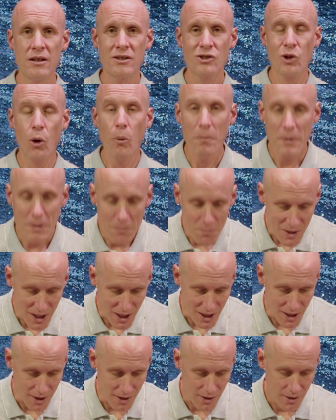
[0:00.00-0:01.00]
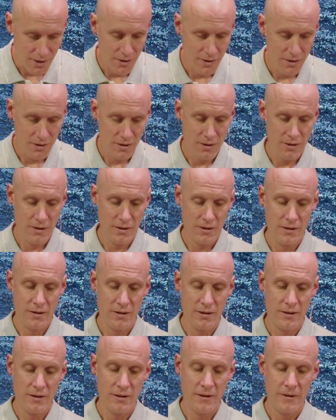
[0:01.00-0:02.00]
don't be mean
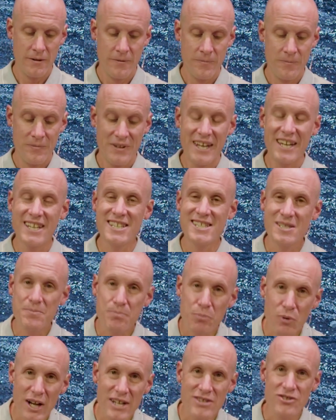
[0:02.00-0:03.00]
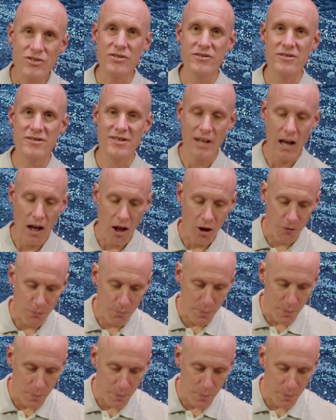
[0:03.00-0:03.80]
express yourself,